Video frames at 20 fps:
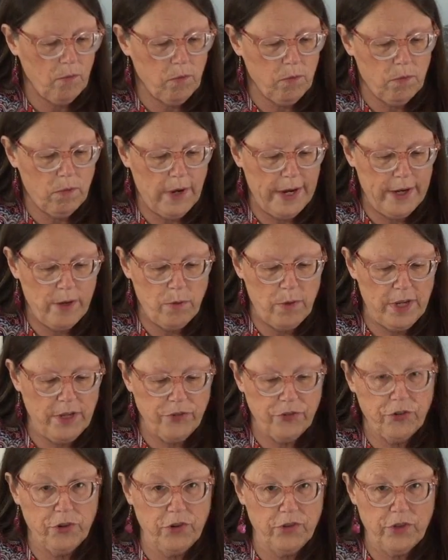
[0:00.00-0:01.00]
right away. As
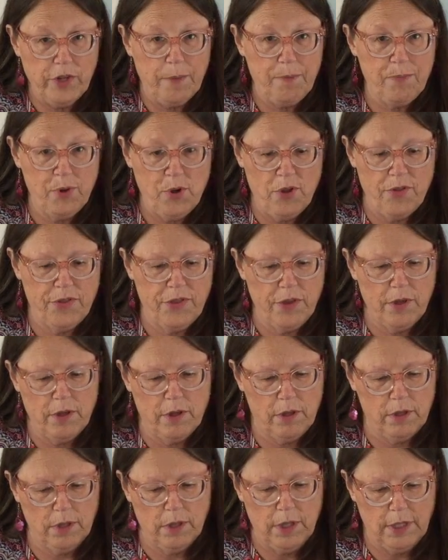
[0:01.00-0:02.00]
soon as I put
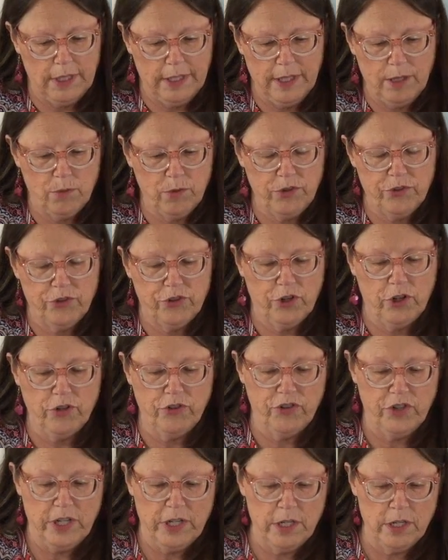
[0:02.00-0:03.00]
the liquid
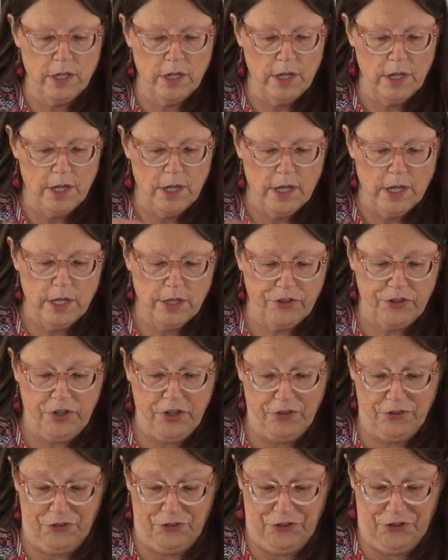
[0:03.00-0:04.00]
starch in, it
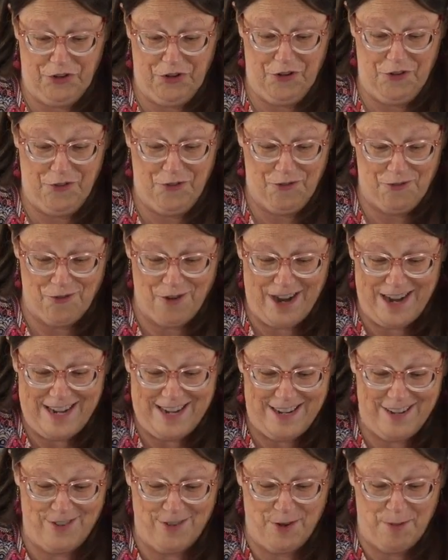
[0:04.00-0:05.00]
just turned right
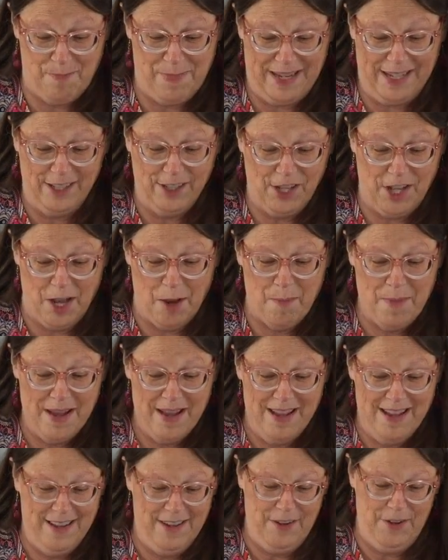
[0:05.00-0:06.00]
into a big glob.
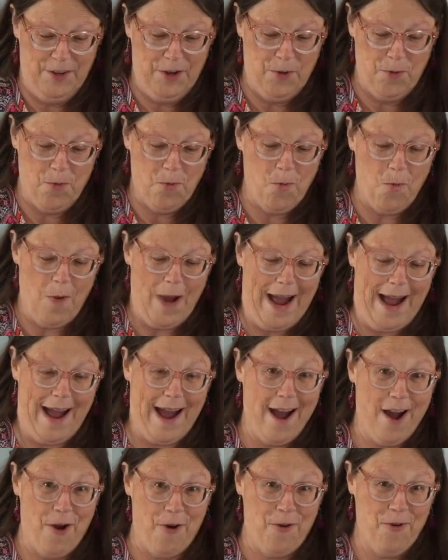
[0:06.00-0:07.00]

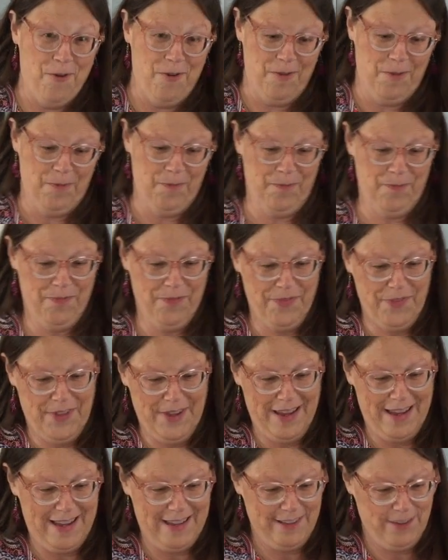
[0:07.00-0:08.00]
Wow,
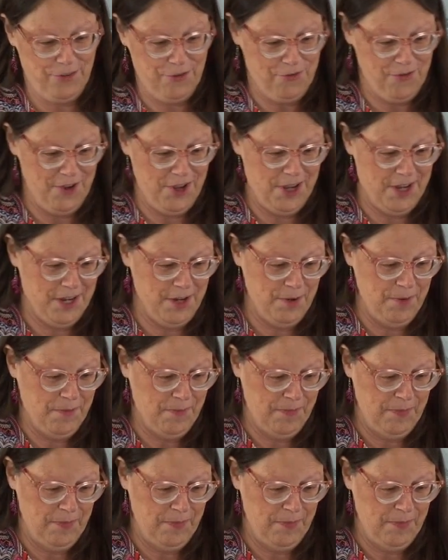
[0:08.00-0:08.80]
that's fun.